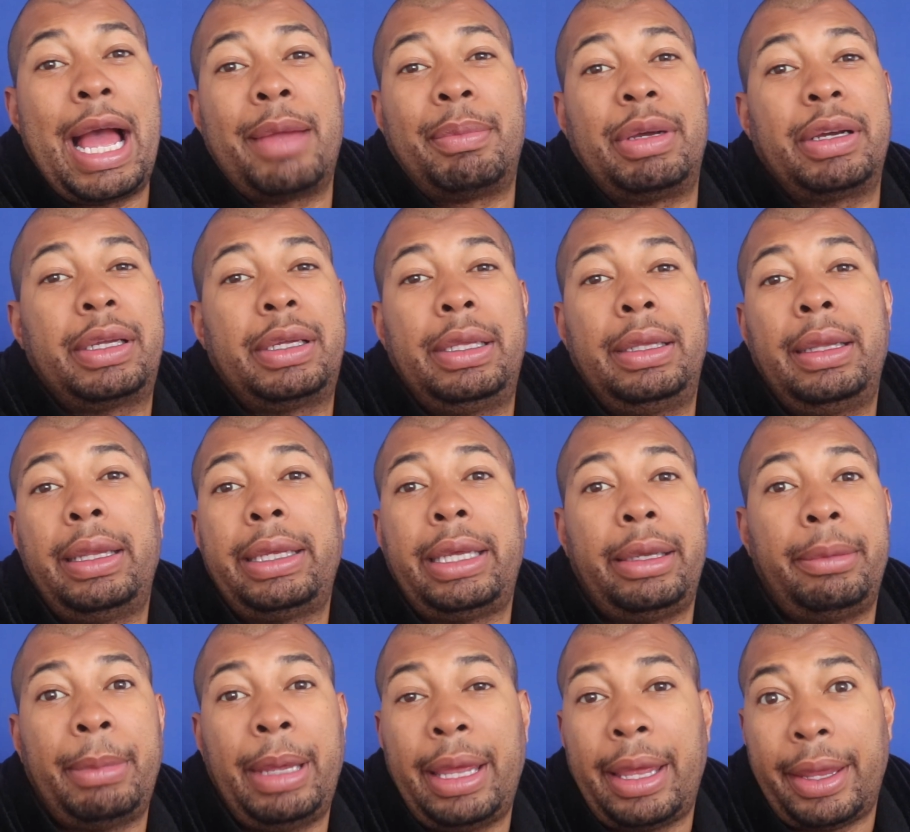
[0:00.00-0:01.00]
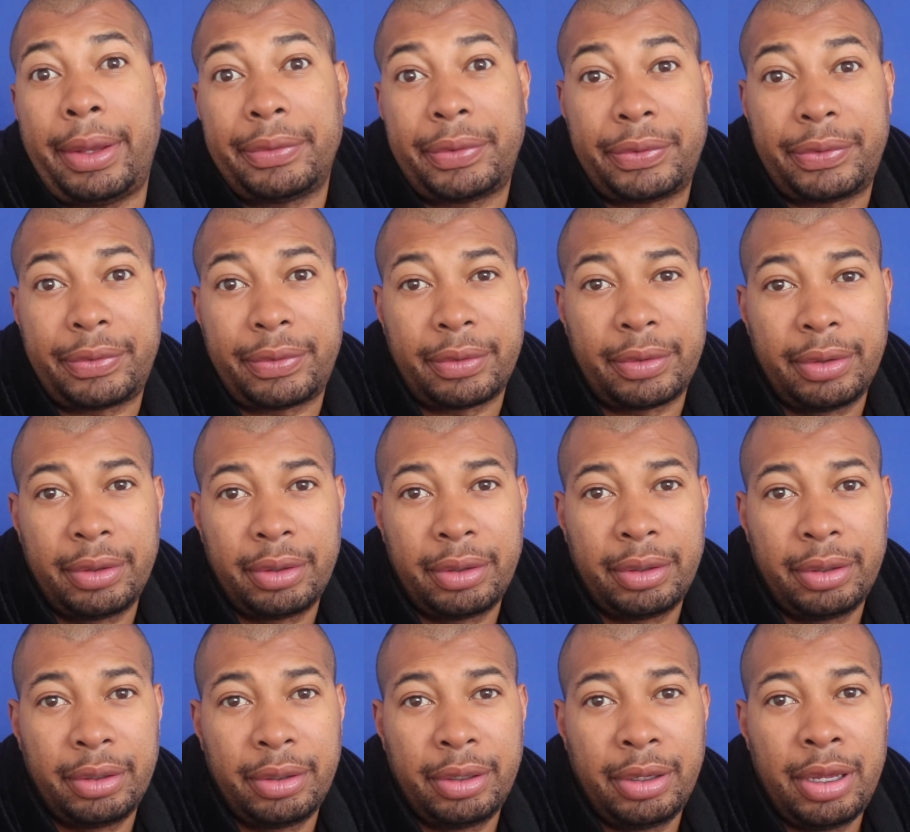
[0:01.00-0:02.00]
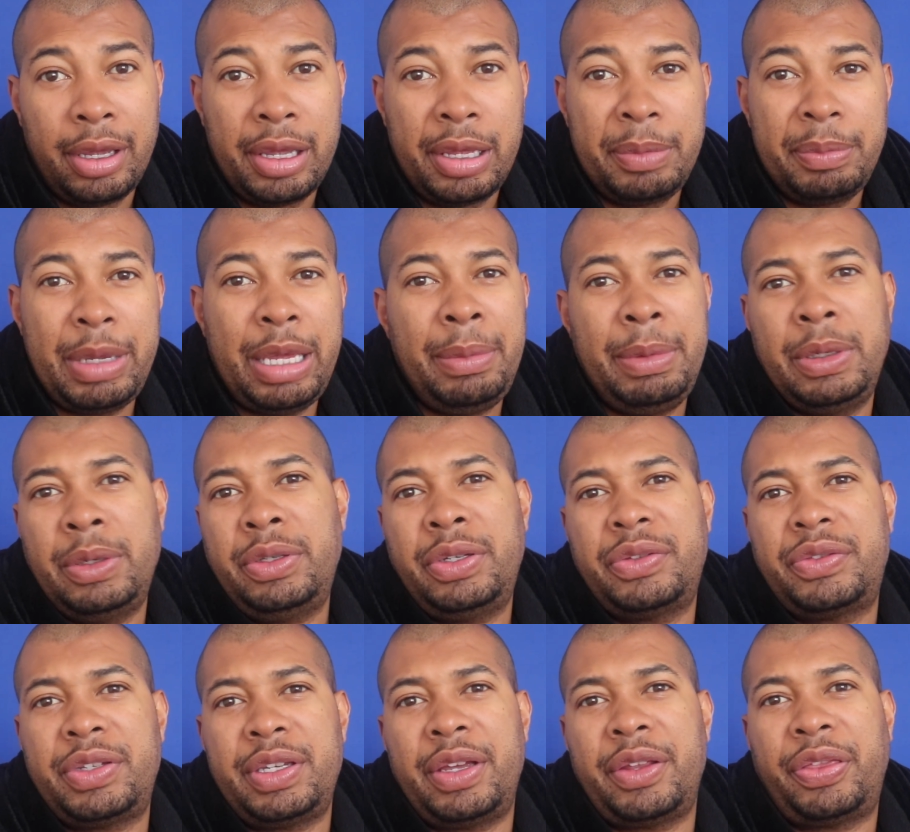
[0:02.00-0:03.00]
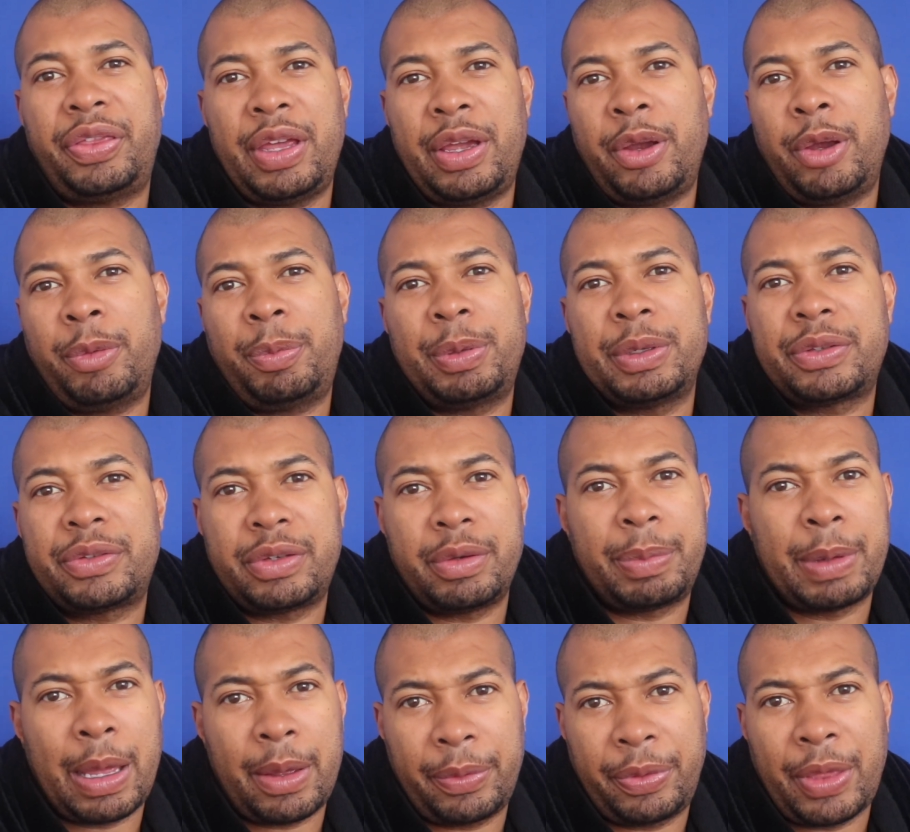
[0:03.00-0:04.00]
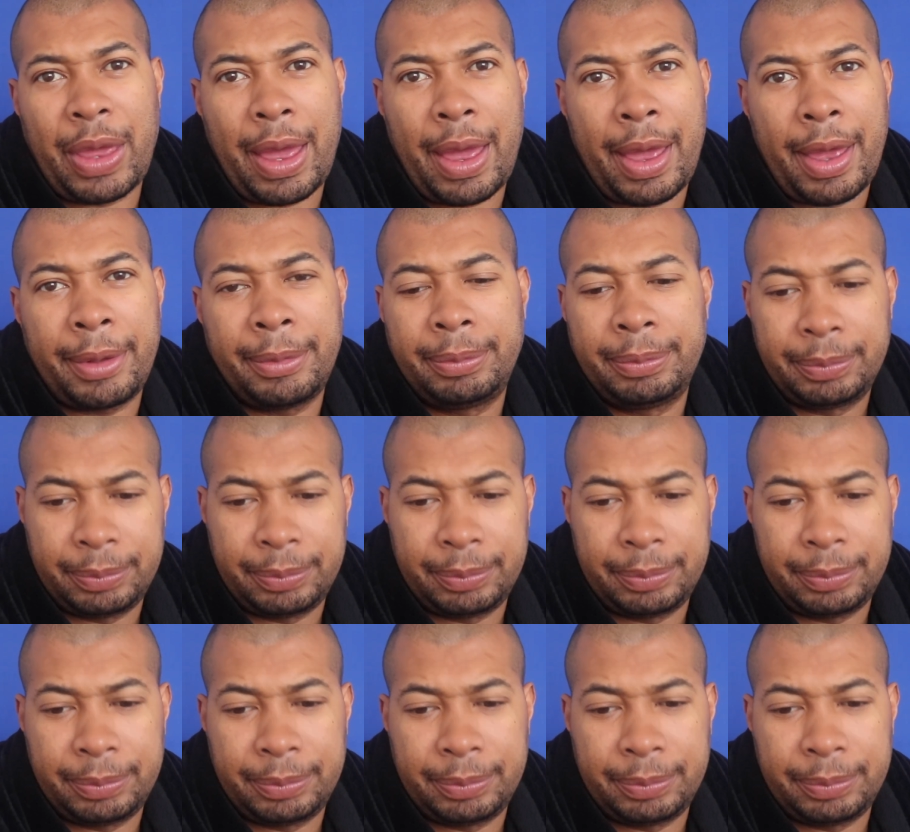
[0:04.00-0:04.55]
I'm a clingy mess. Maybe you should see a therapist about that.